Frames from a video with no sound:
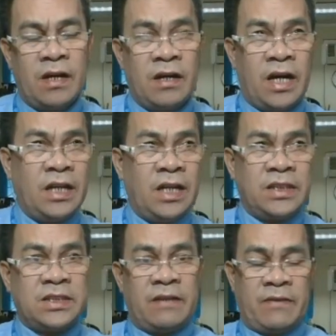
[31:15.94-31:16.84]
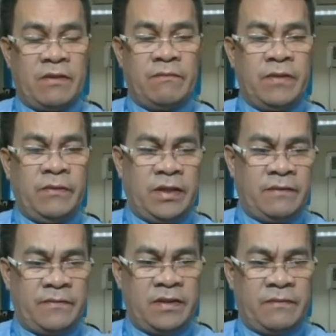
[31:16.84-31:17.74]
Unless, by the
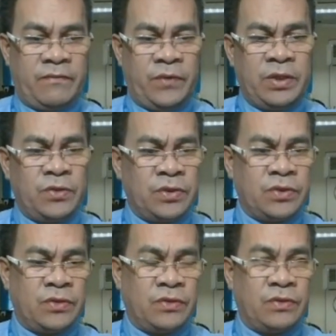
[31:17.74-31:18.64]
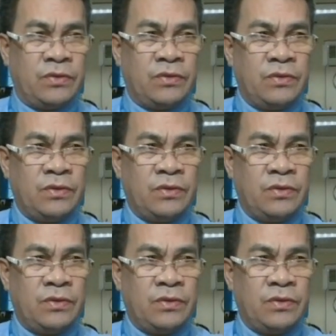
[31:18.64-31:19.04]
way, if we don't know,